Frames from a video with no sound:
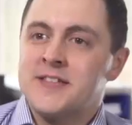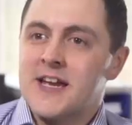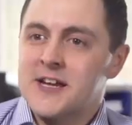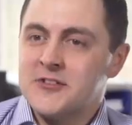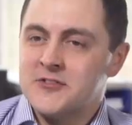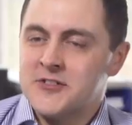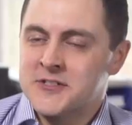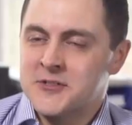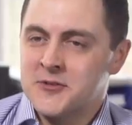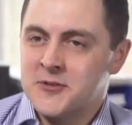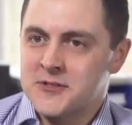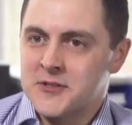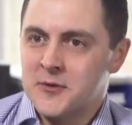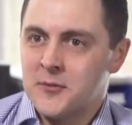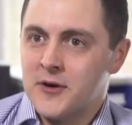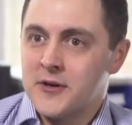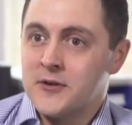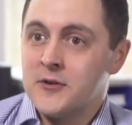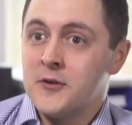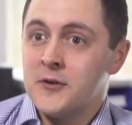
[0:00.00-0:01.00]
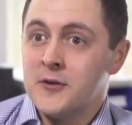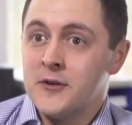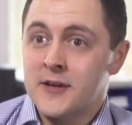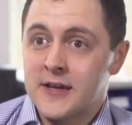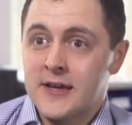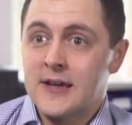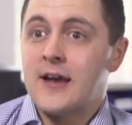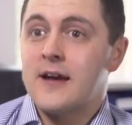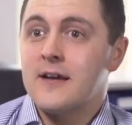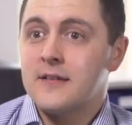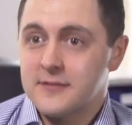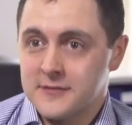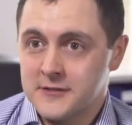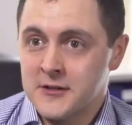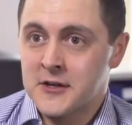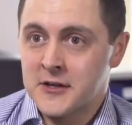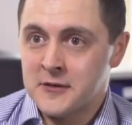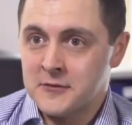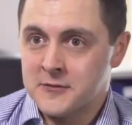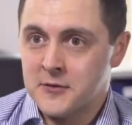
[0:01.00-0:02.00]
secondary schools are what you're
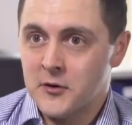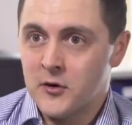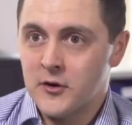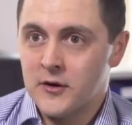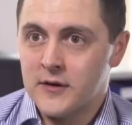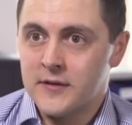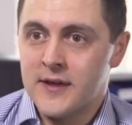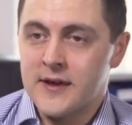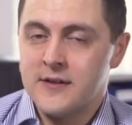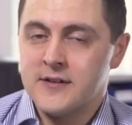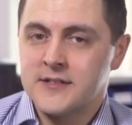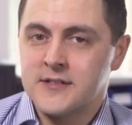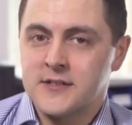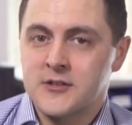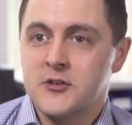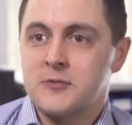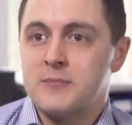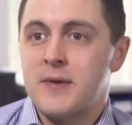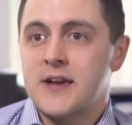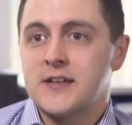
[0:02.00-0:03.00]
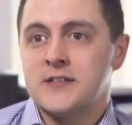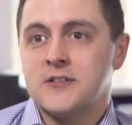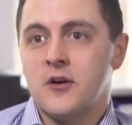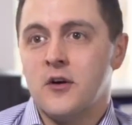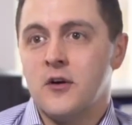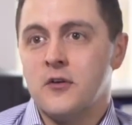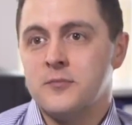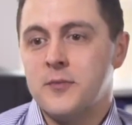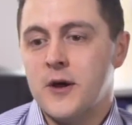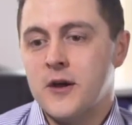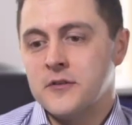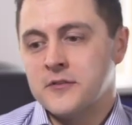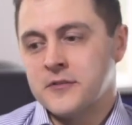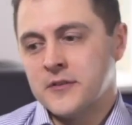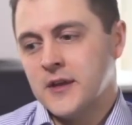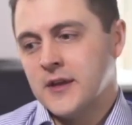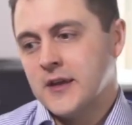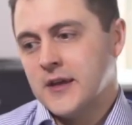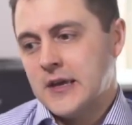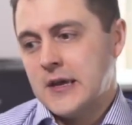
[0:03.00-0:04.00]
looking for, there is a good mix of both
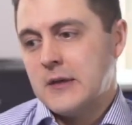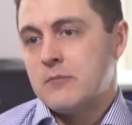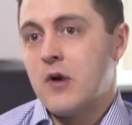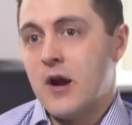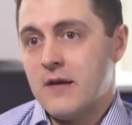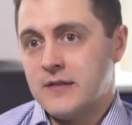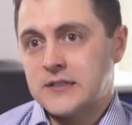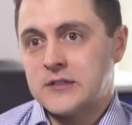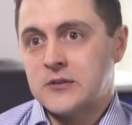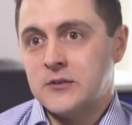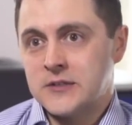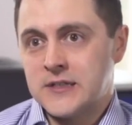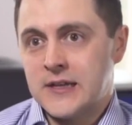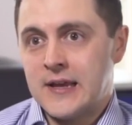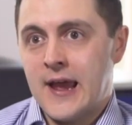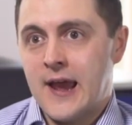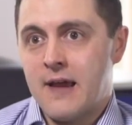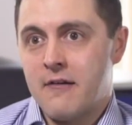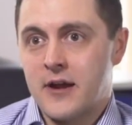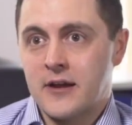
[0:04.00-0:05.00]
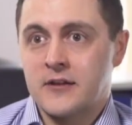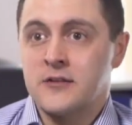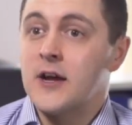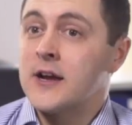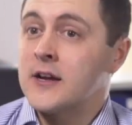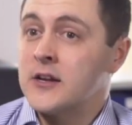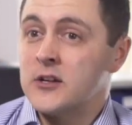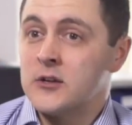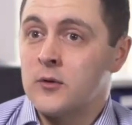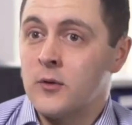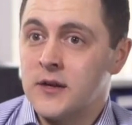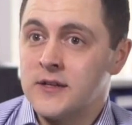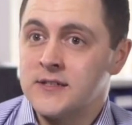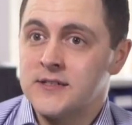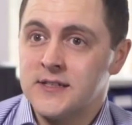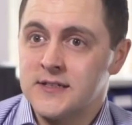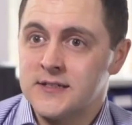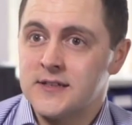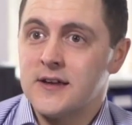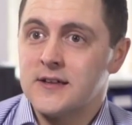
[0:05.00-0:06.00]
private schools in the area and good
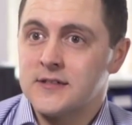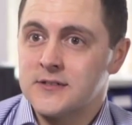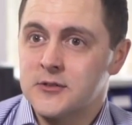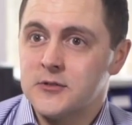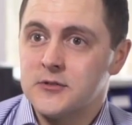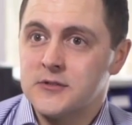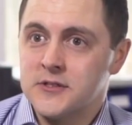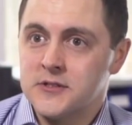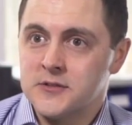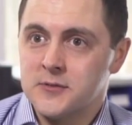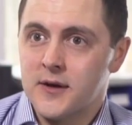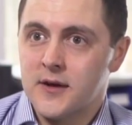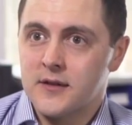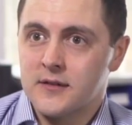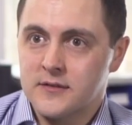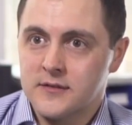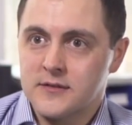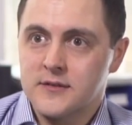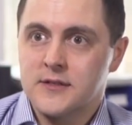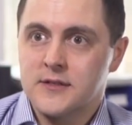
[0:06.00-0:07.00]
quality state schools as well.